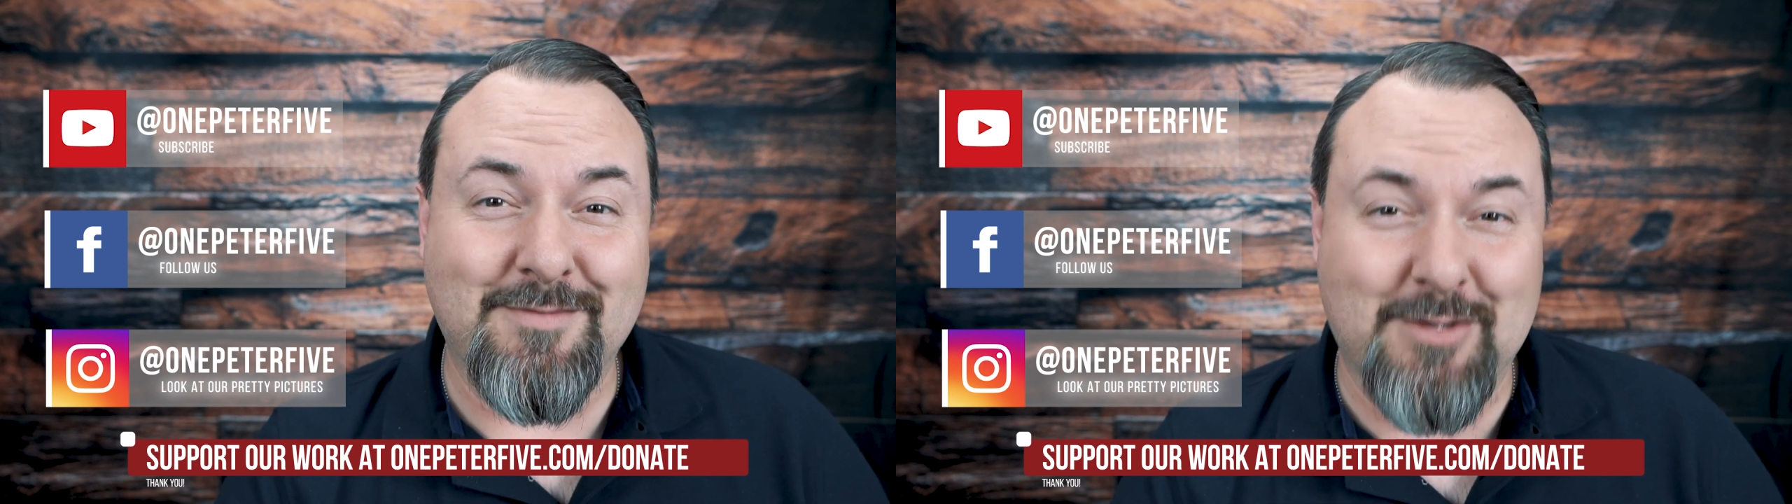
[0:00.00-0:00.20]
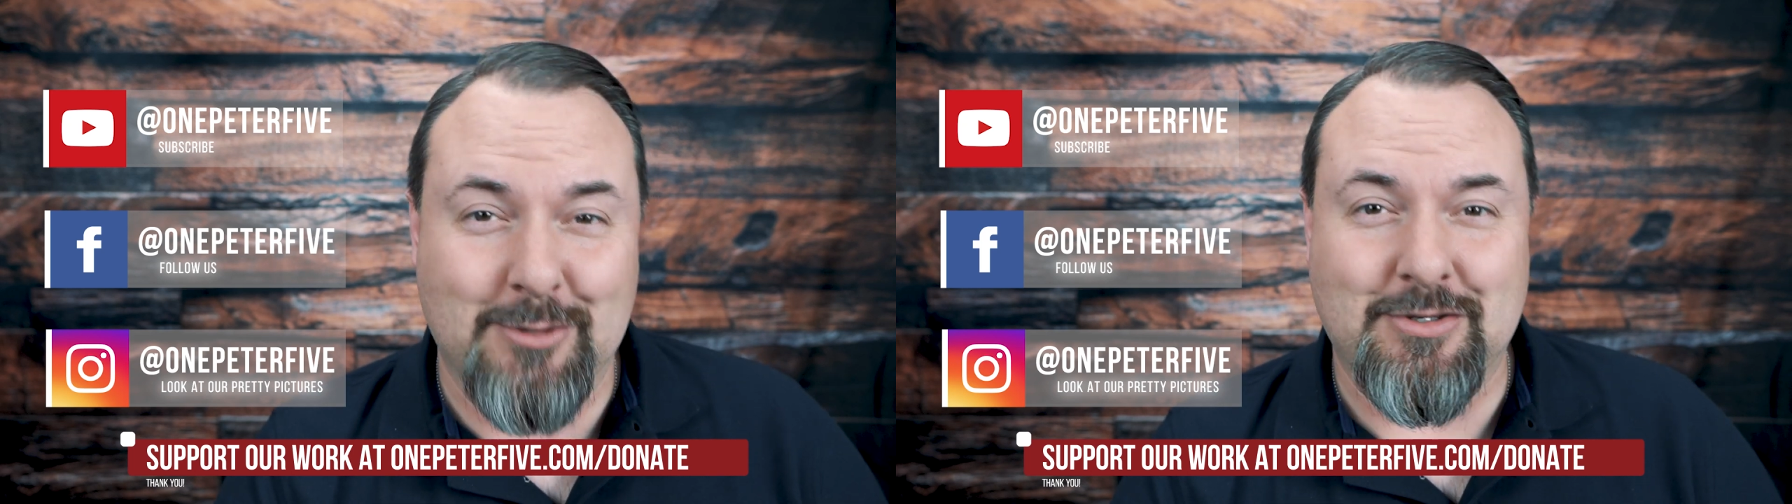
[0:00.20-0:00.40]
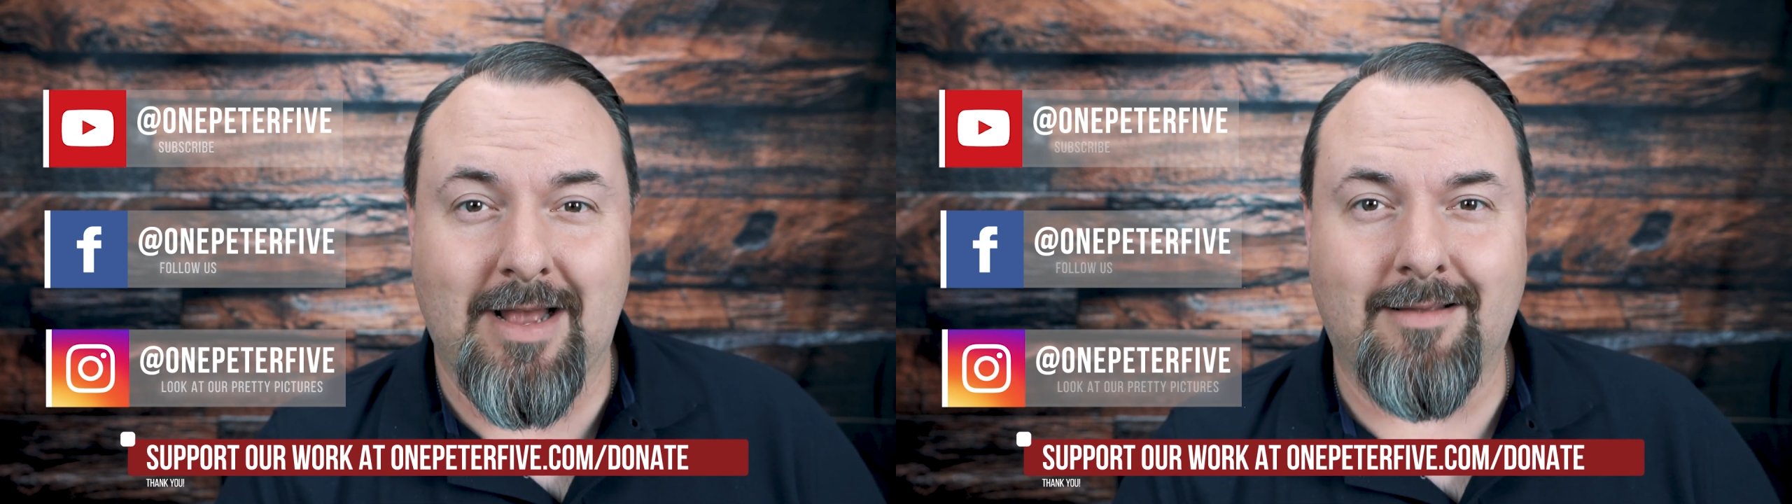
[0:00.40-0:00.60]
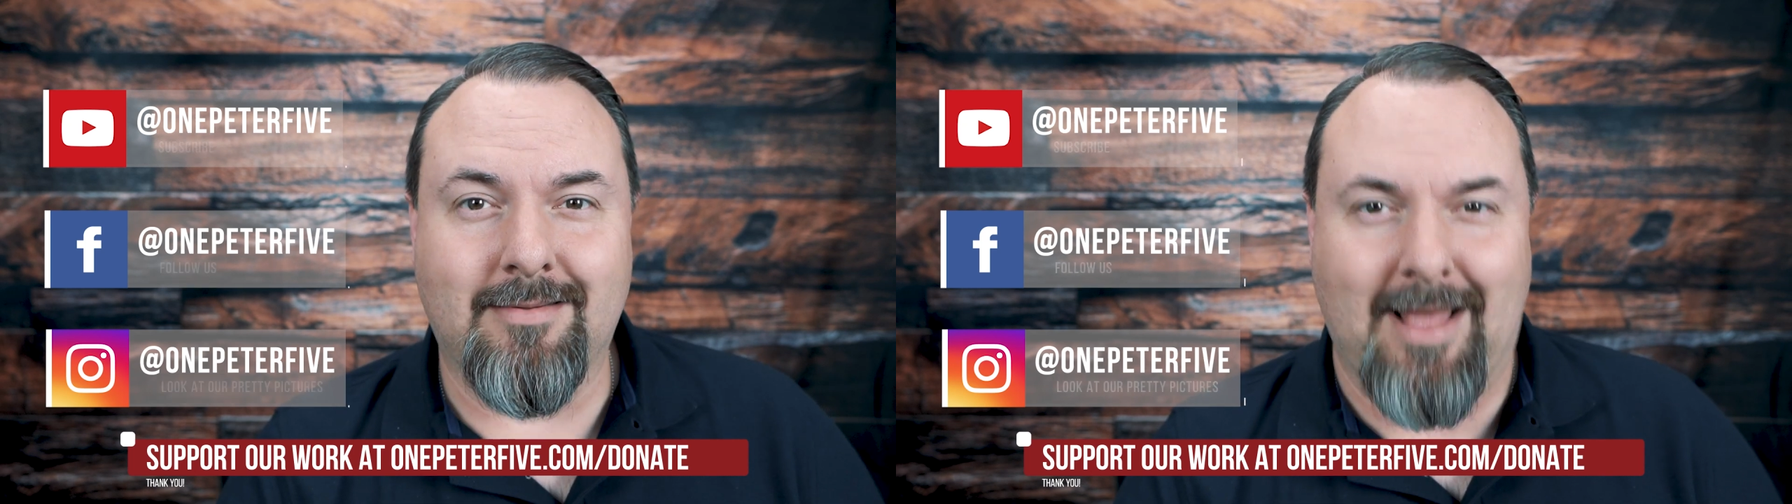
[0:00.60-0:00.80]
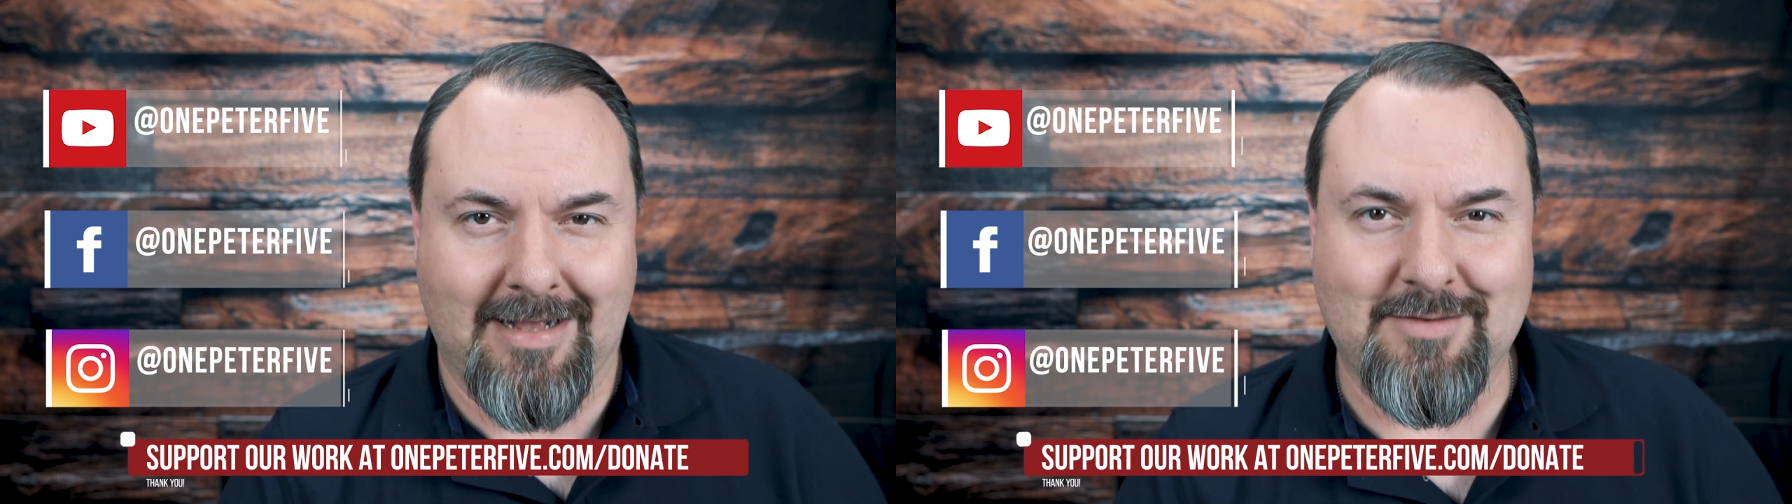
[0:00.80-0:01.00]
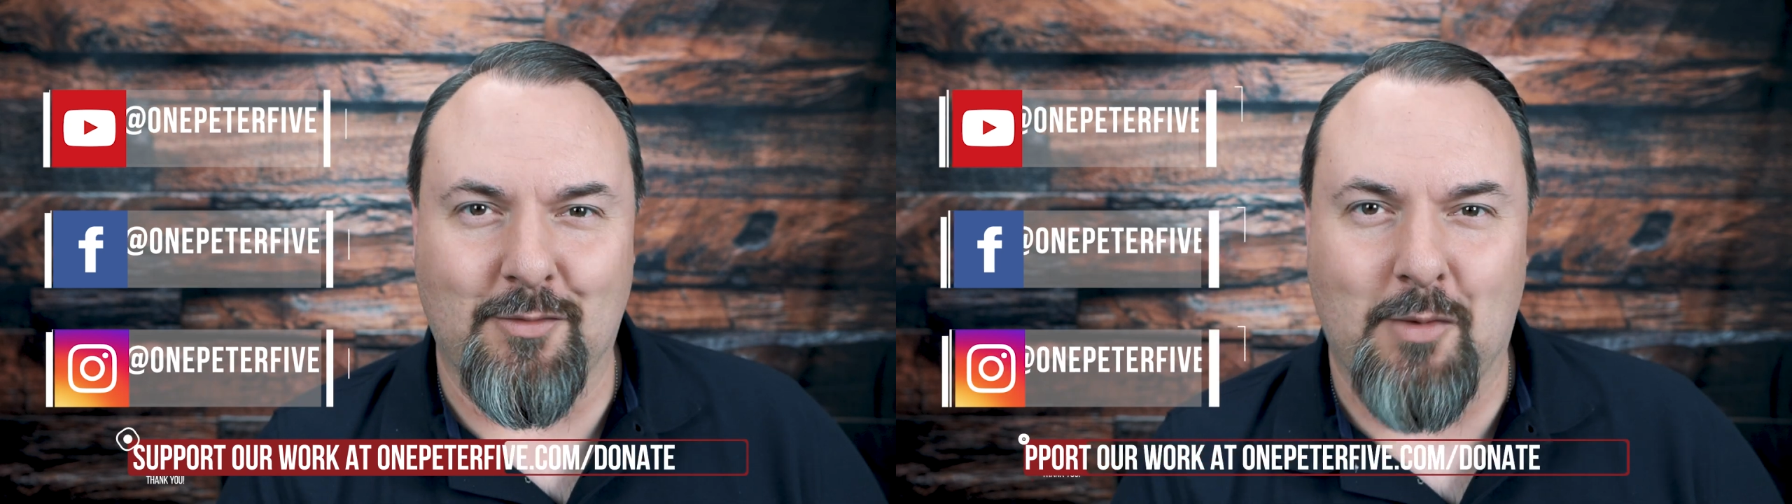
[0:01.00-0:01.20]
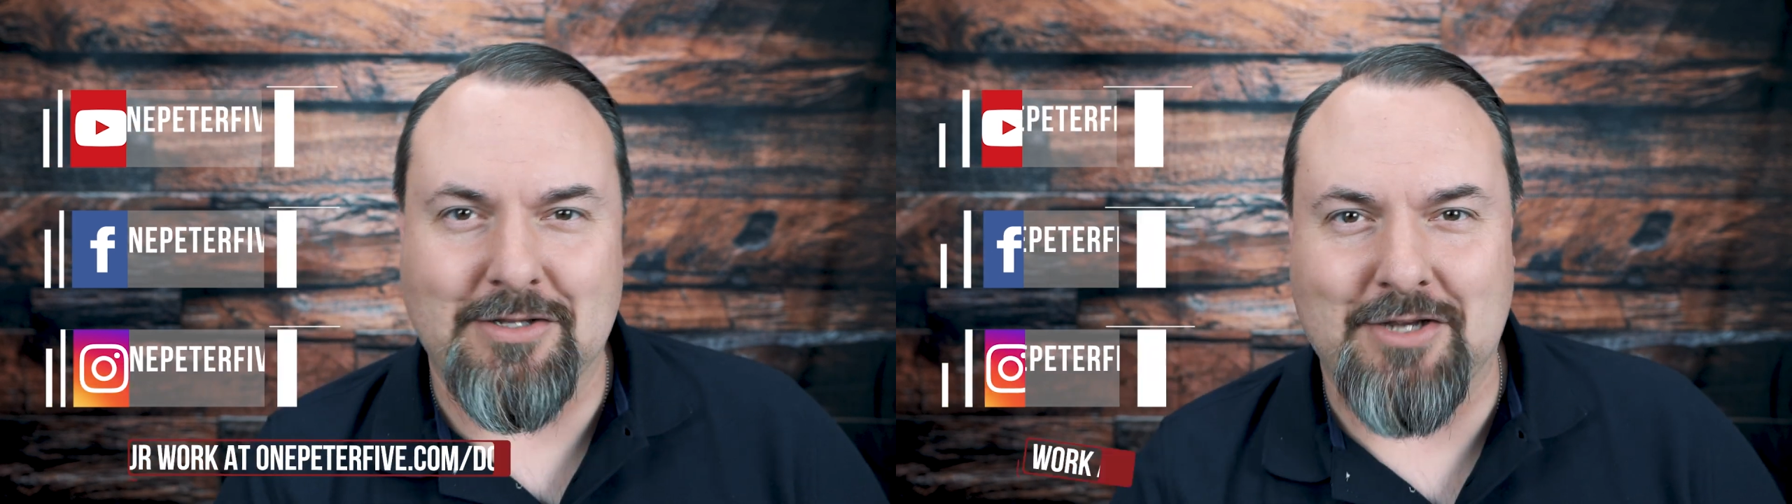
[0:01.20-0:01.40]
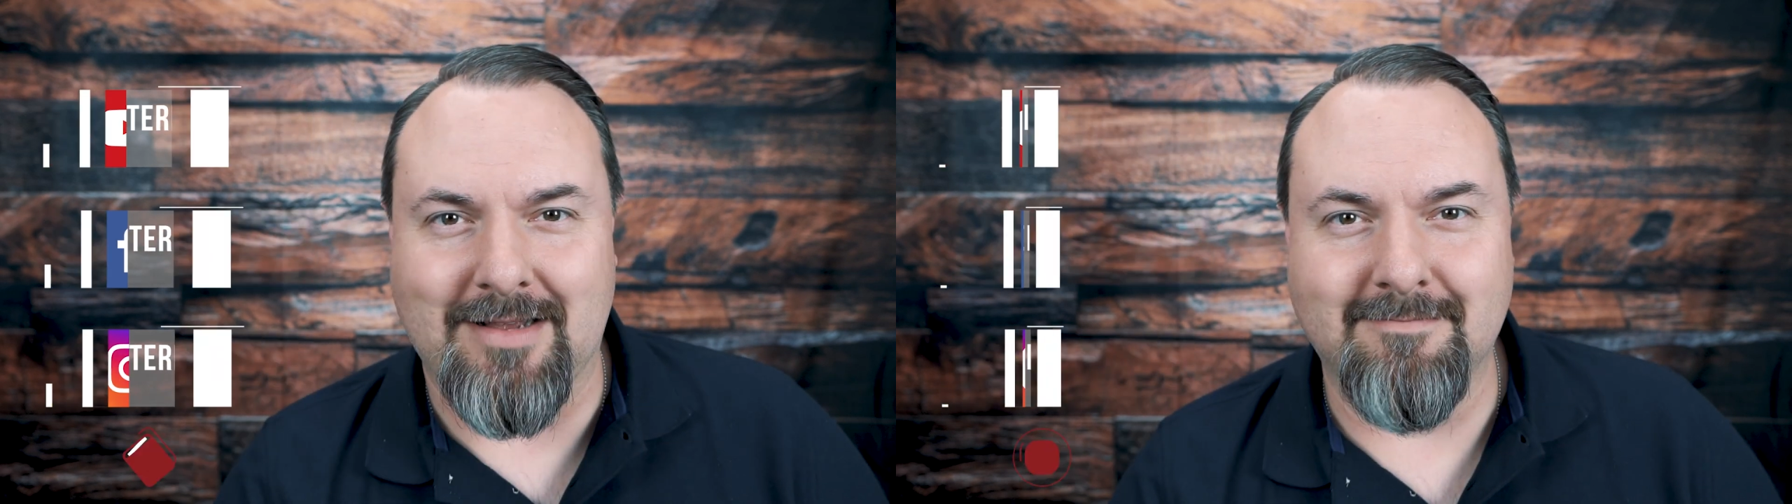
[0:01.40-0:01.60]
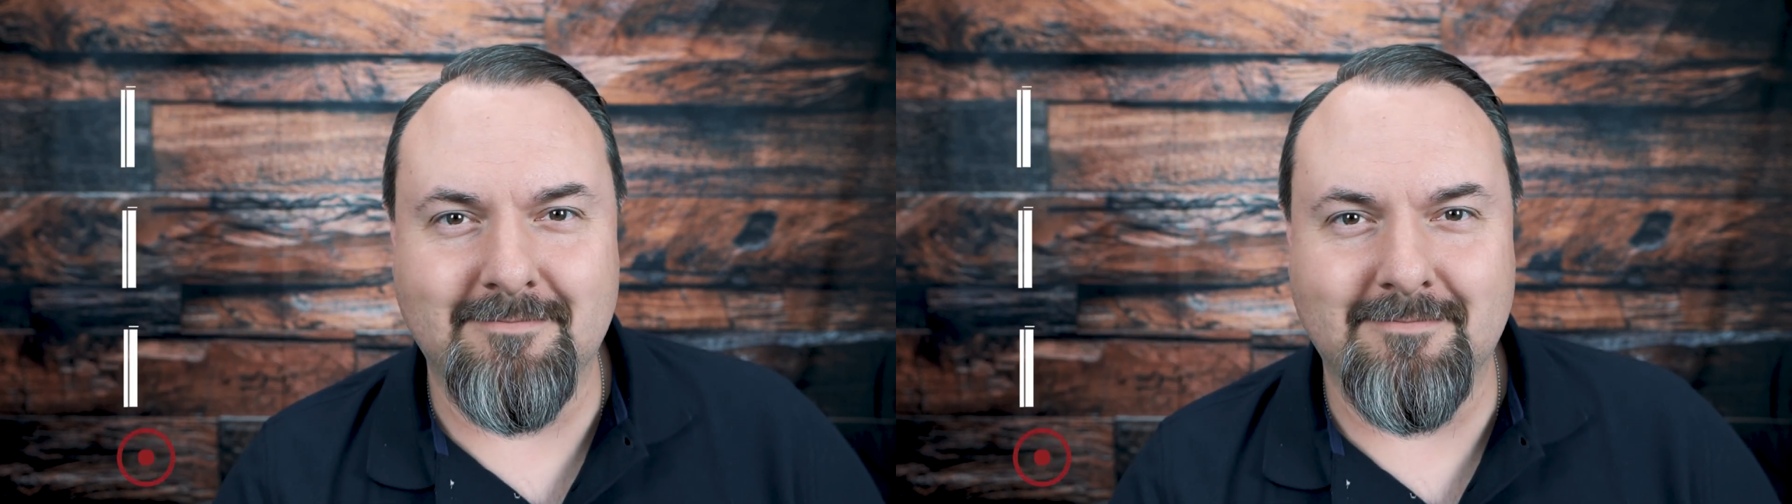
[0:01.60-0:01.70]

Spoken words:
Skojak. Thanks for watching.